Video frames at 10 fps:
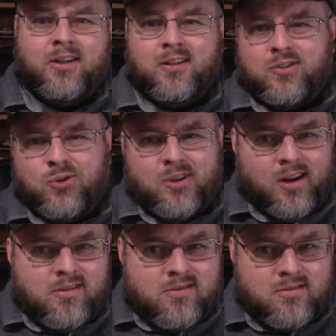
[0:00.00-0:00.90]
2
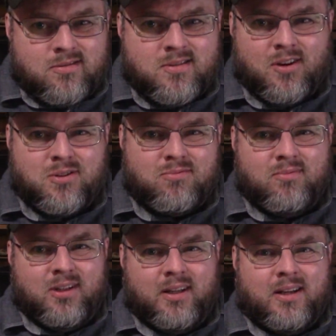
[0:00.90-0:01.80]
tons. So it's
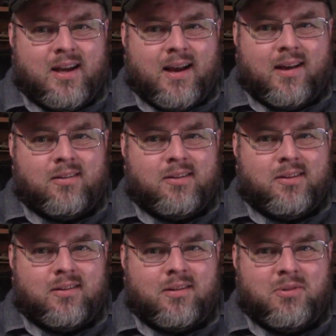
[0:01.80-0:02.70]
really not.
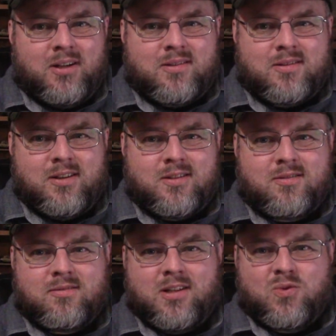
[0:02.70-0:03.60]
I mean, it's
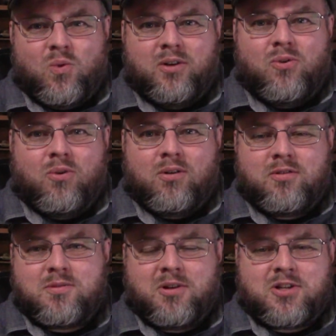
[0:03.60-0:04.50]

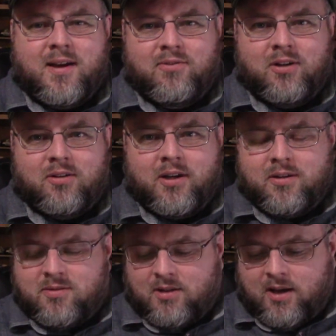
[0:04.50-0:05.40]
1/4 as much heavier
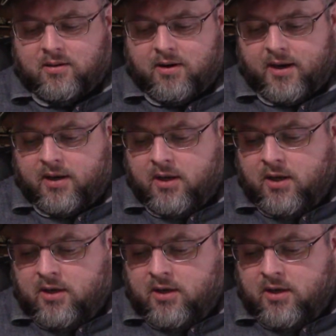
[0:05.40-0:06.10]
as the Kettenkrad.